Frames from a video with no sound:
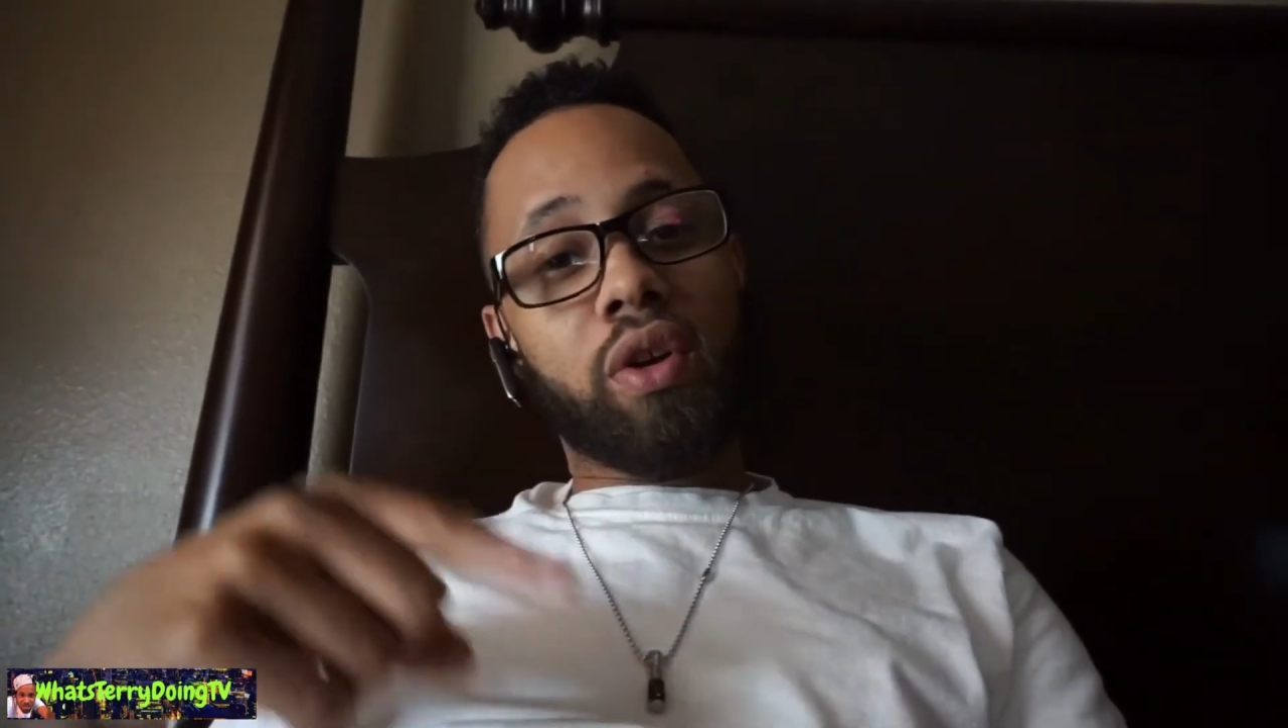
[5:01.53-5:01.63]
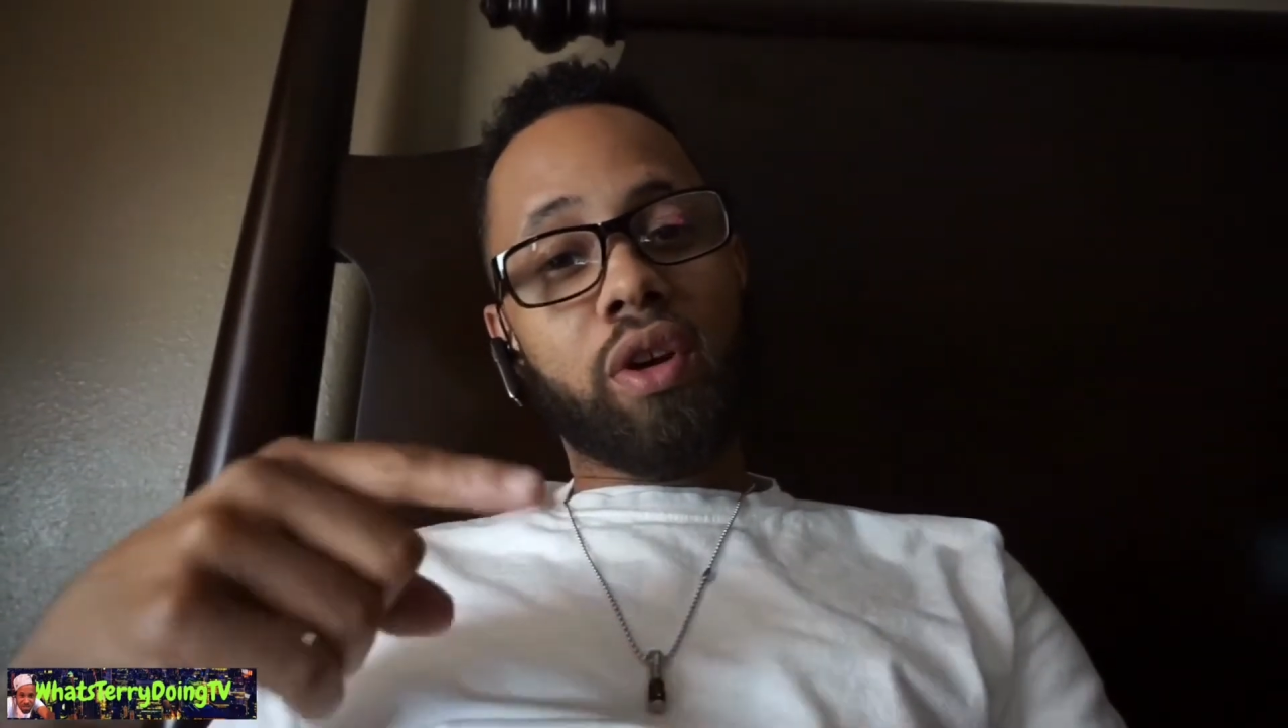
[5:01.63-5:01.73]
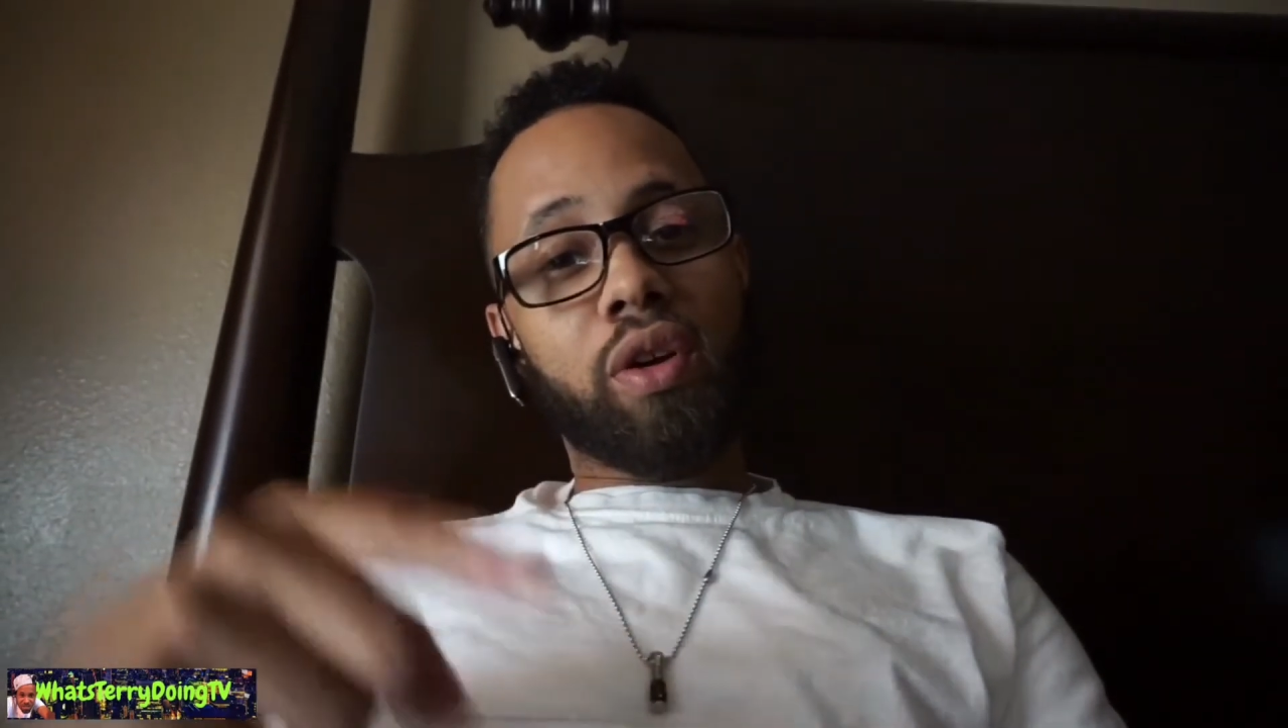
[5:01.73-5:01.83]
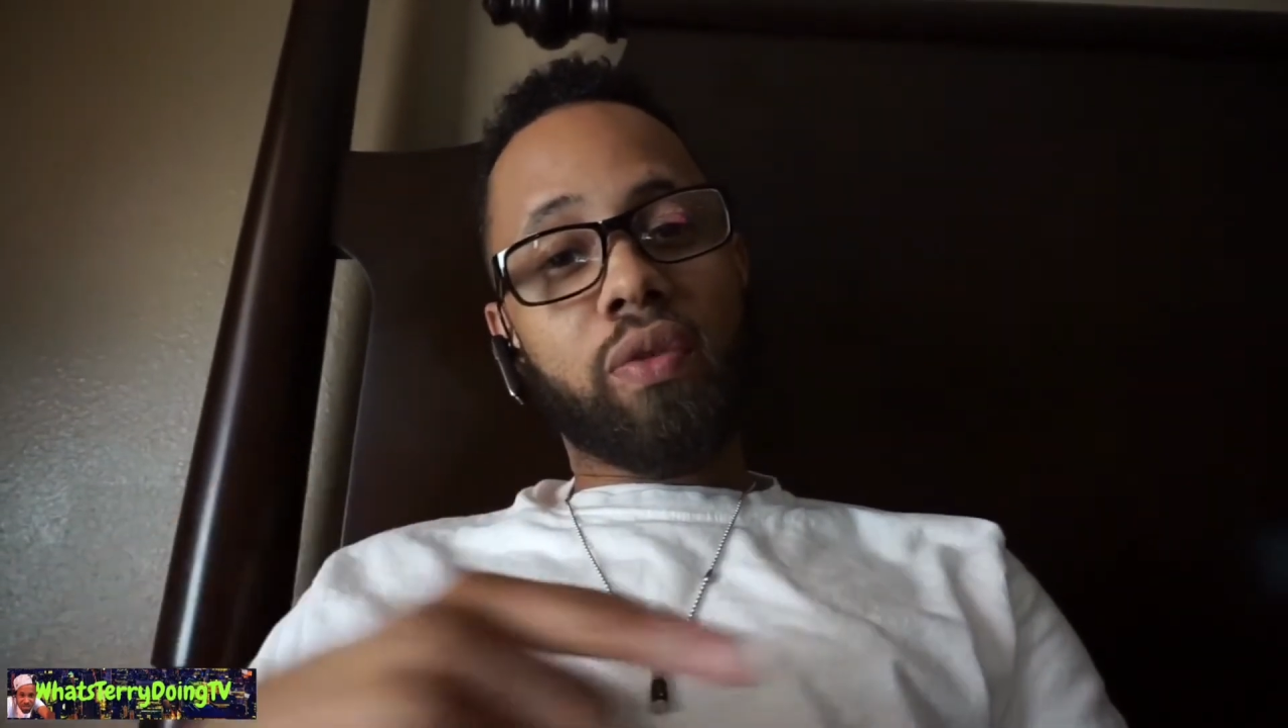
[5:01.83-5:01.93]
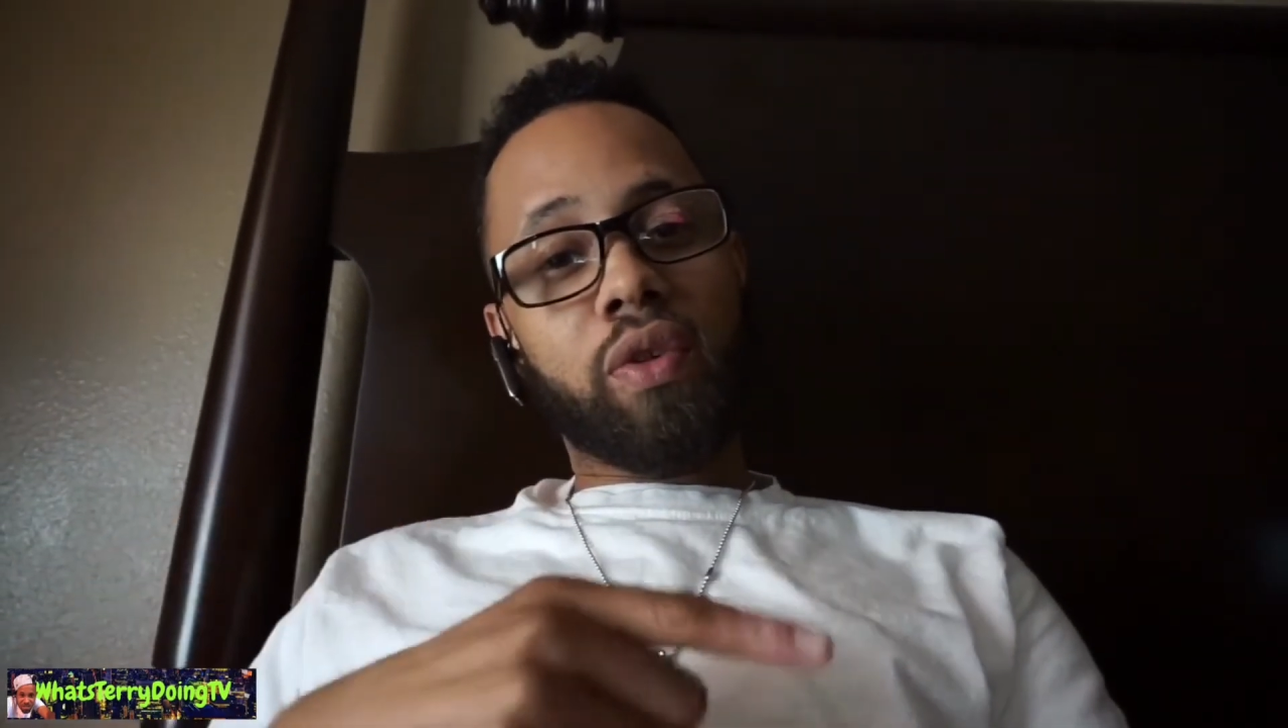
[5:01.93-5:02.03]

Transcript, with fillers: here for